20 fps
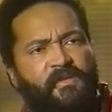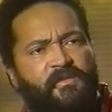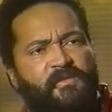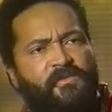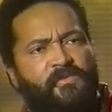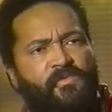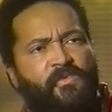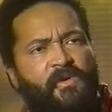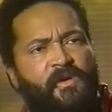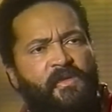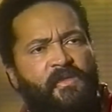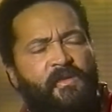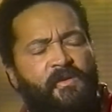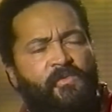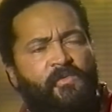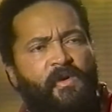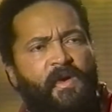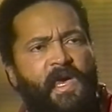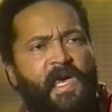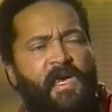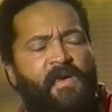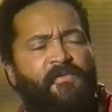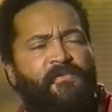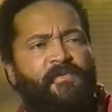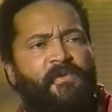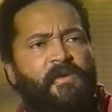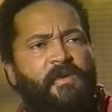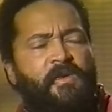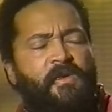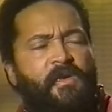in such a way that it will
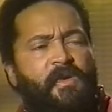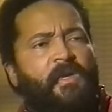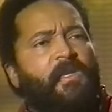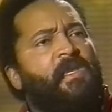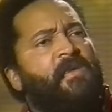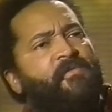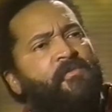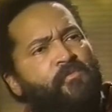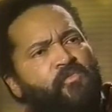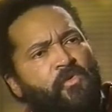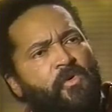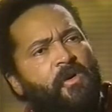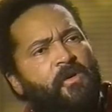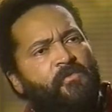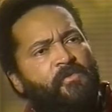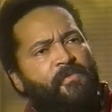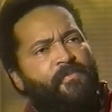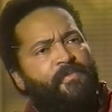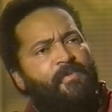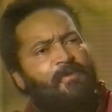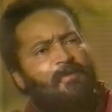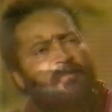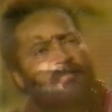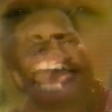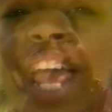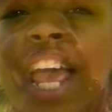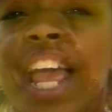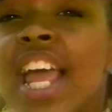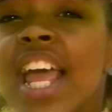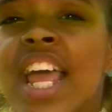have an even broader appeal,
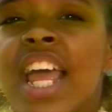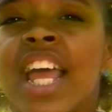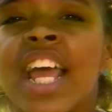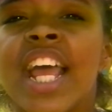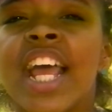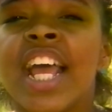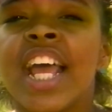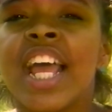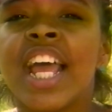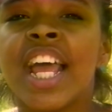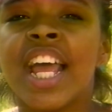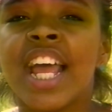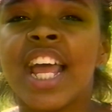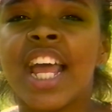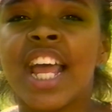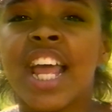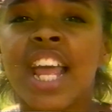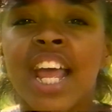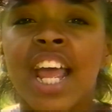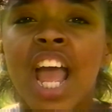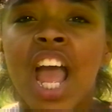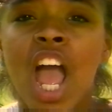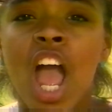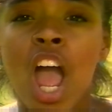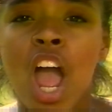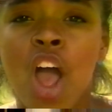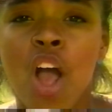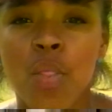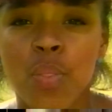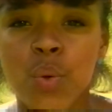while at the same
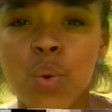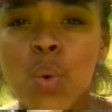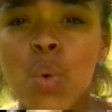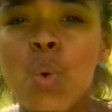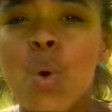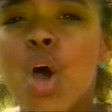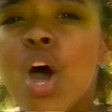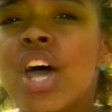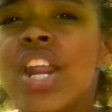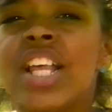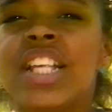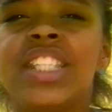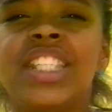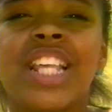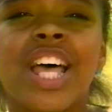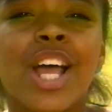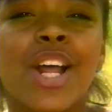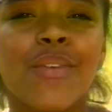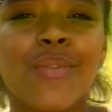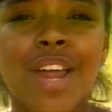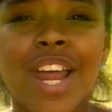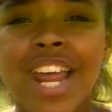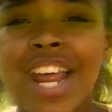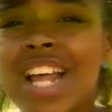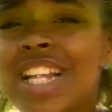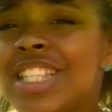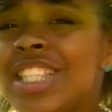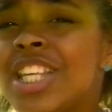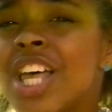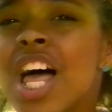time recognizing
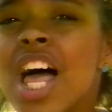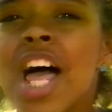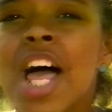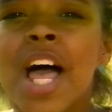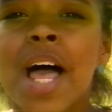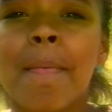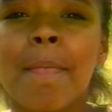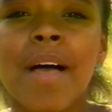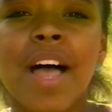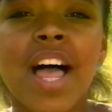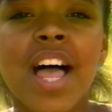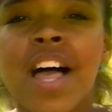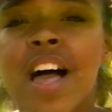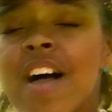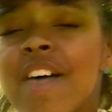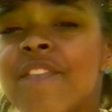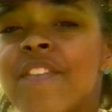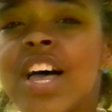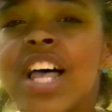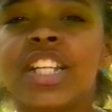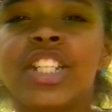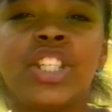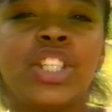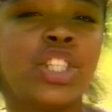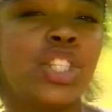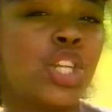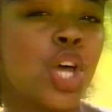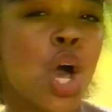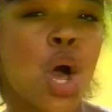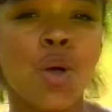that an
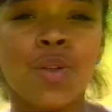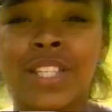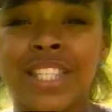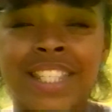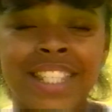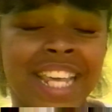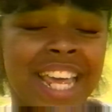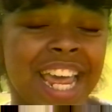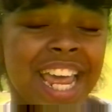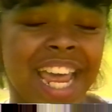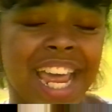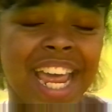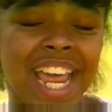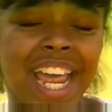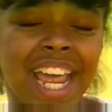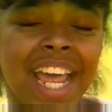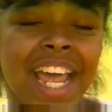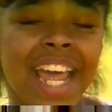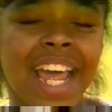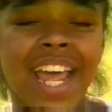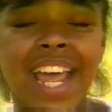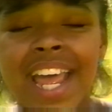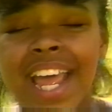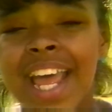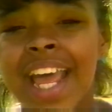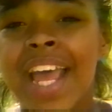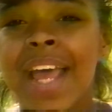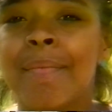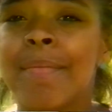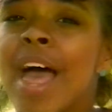idea is purest at its
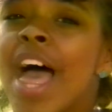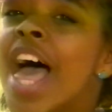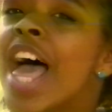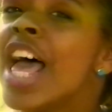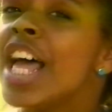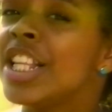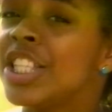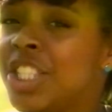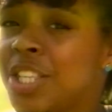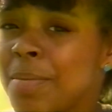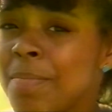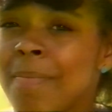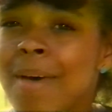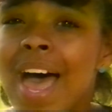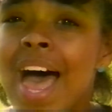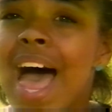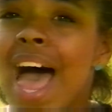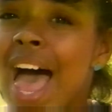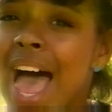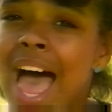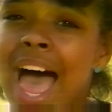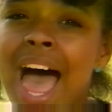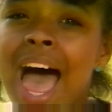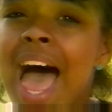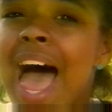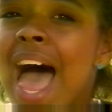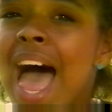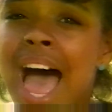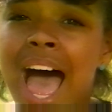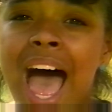moment of conception. From that point
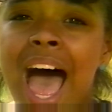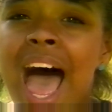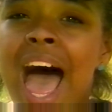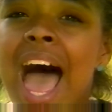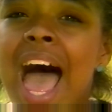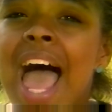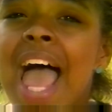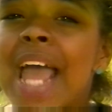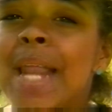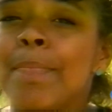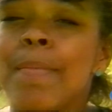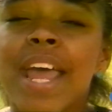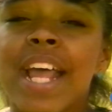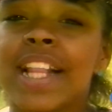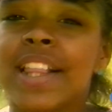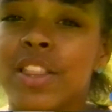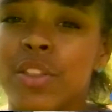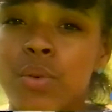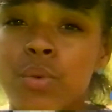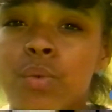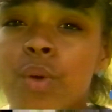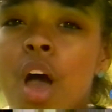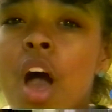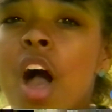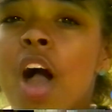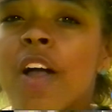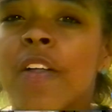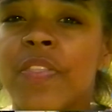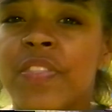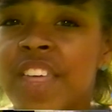on, it's all compromise.
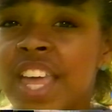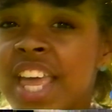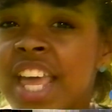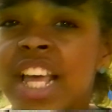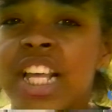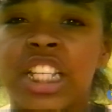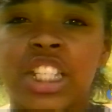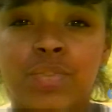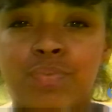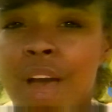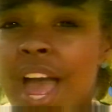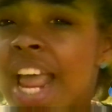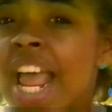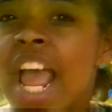The